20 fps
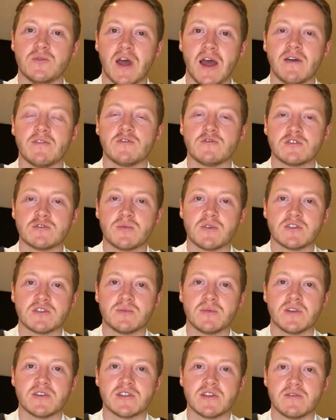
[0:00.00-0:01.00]
have the
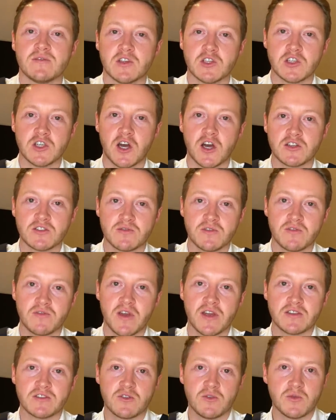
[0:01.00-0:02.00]
responsibility of the charge of the
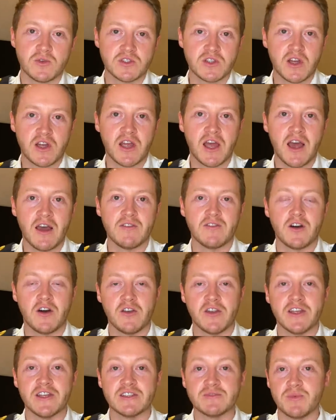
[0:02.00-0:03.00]
vessel, which I have
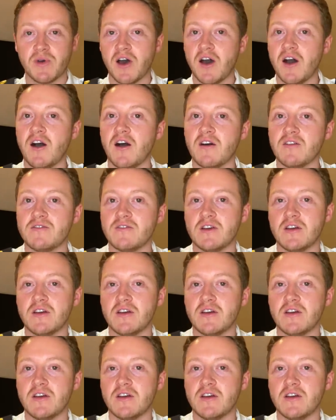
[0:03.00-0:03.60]
on his behalf,